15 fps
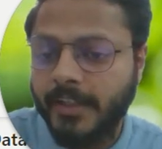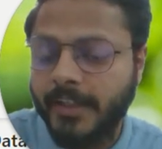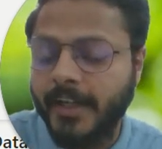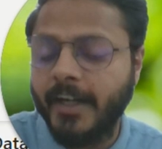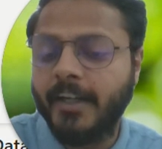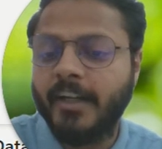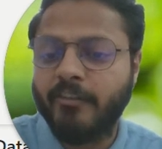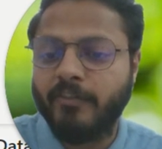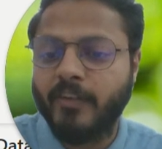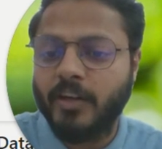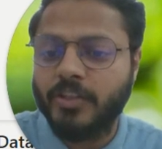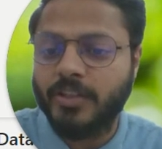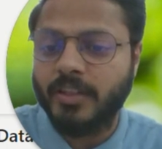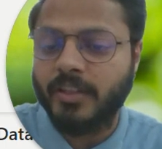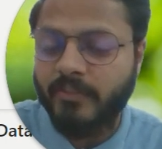Date diff
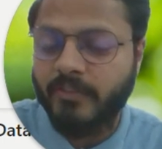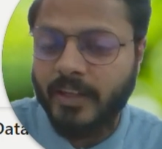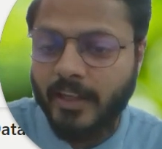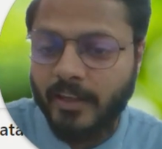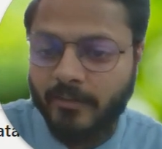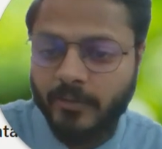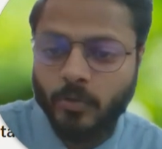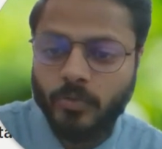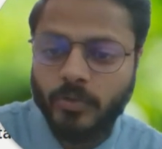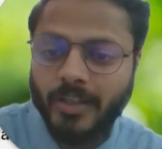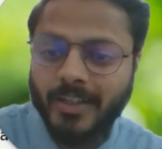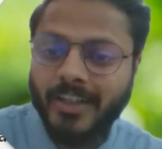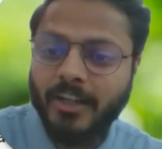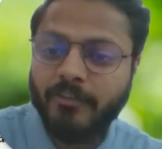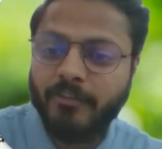function will give you the
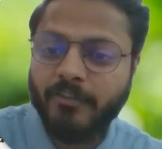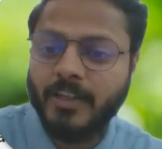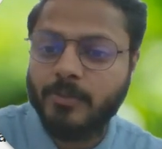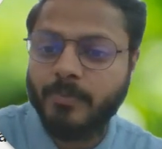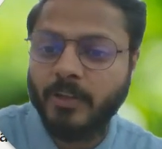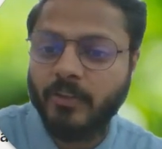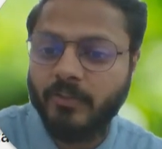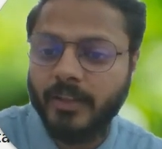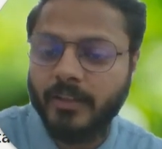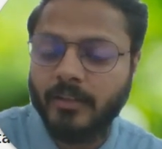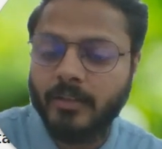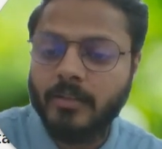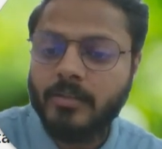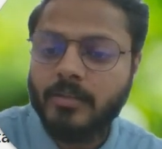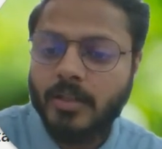difference between
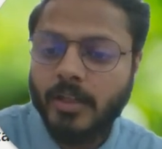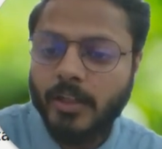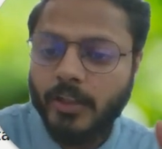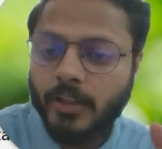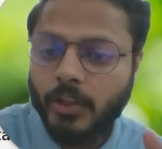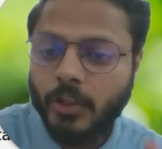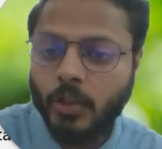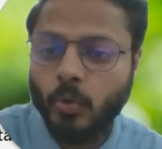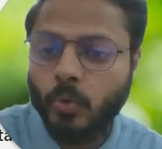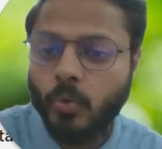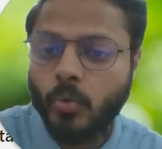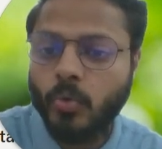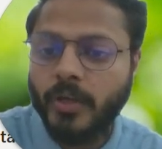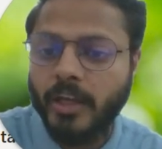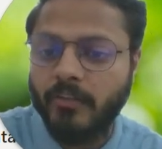the
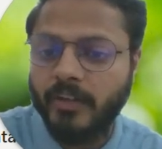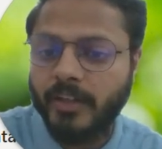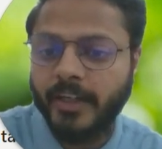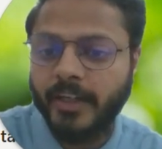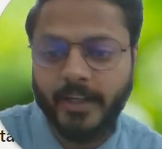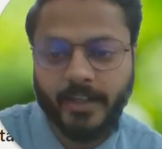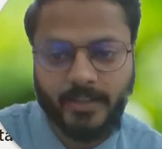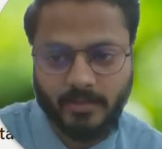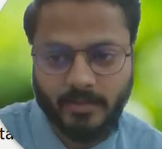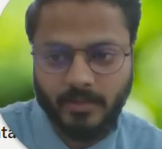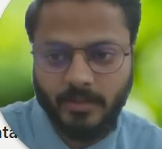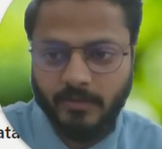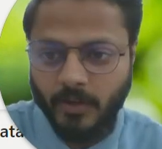two given dates.